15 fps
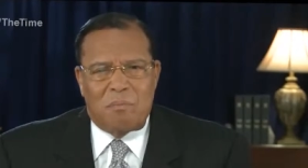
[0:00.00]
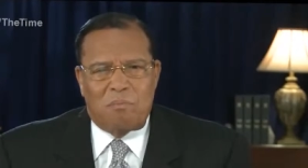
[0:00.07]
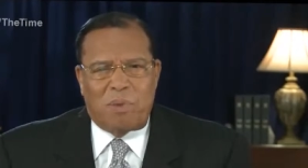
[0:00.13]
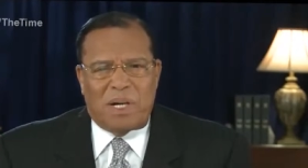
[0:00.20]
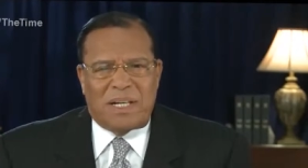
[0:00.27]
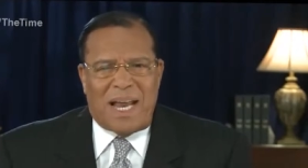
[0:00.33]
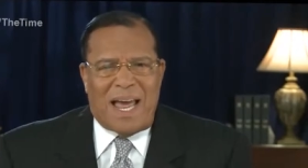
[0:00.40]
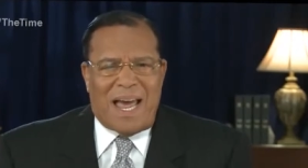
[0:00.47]

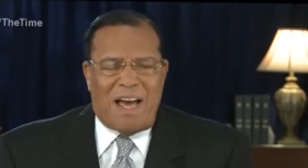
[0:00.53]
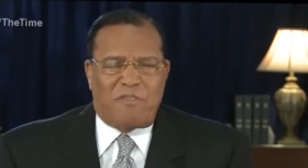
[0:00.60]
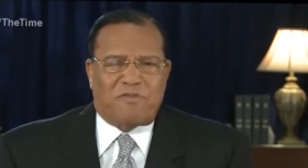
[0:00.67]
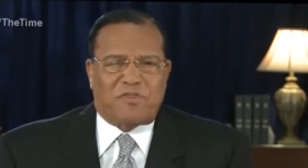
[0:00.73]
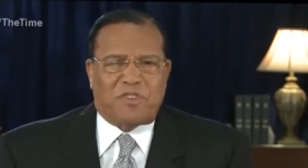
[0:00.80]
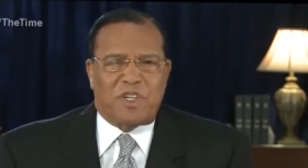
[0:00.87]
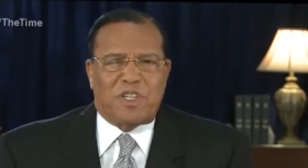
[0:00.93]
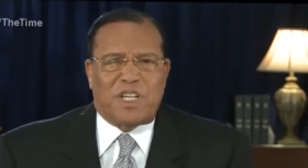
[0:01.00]
But
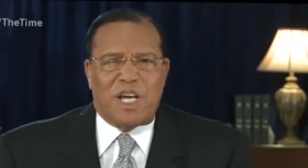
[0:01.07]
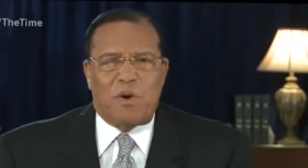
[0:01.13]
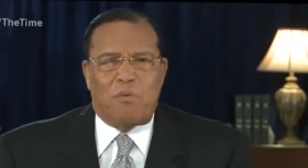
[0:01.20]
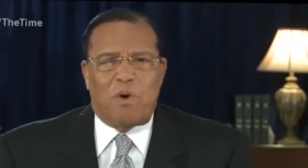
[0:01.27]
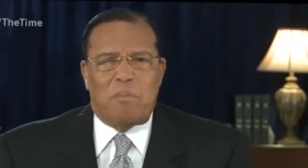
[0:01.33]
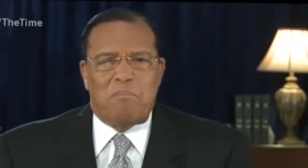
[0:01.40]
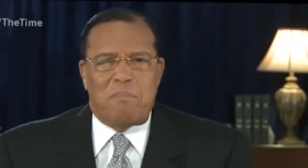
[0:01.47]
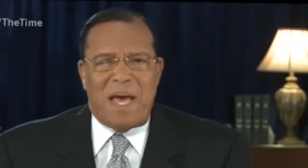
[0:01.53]
after they
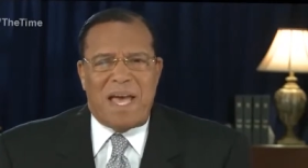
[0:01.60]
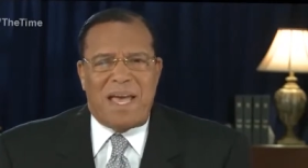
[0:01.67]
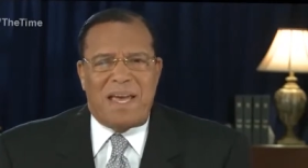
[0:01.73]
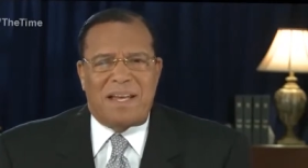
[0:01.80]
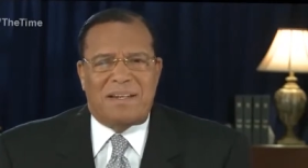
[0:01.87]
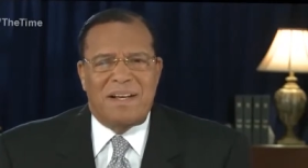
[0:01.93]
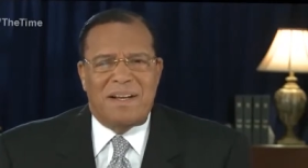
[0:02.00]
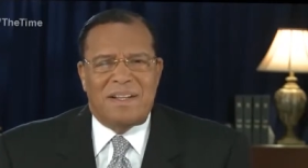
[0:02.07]
were
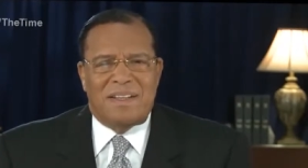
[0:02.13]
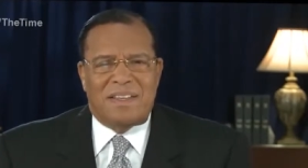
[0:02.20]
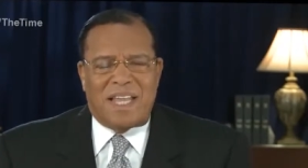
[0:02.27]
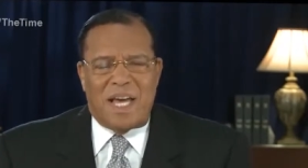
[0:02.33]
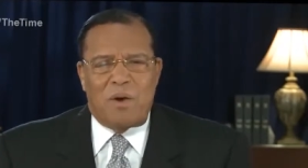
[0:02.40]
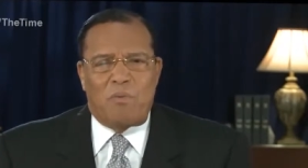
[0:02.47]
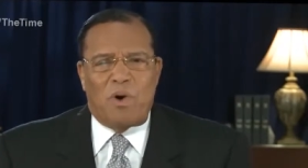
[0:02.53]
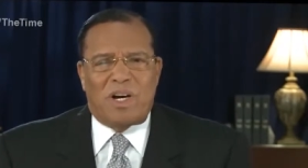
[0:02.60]
made,
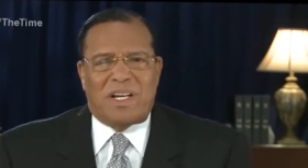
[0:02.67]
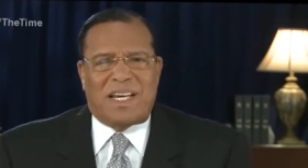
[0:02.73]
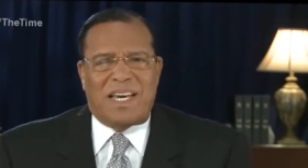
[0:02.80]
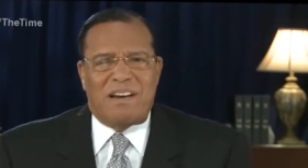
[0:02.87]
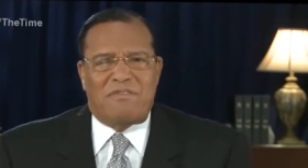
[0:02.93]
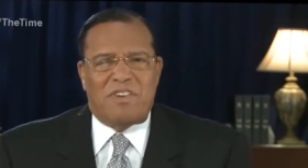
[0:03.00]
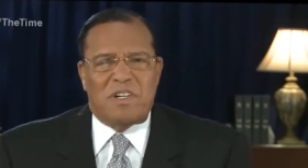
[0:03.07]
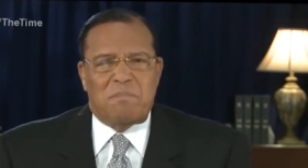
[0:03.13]
they were
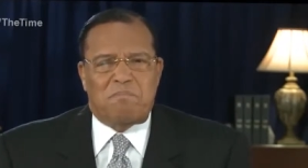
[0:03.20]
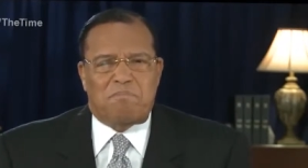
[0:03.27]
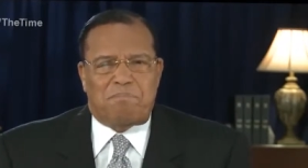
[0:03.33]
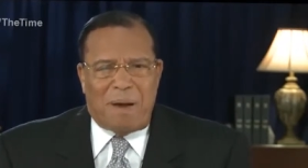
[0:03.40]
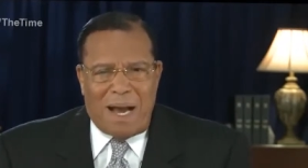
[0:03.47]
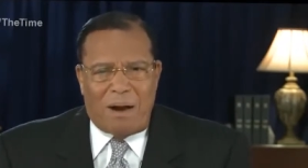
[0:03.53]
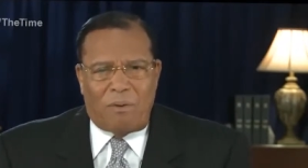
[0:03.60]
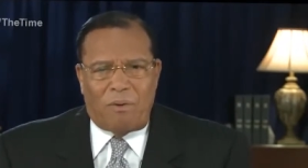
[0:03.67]
given
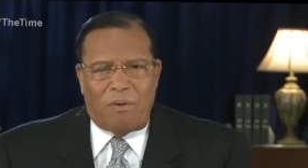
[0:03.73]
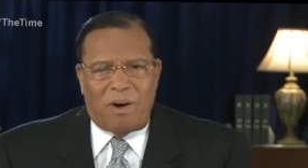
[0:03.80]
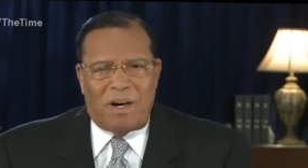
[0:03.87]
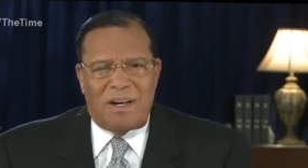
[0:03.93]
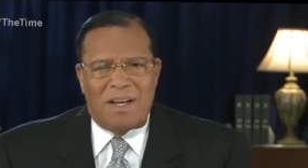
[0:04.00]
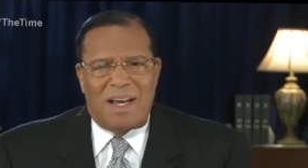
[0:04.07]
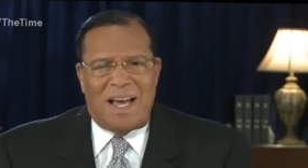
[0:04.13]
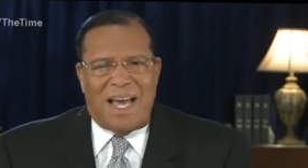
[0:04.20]
power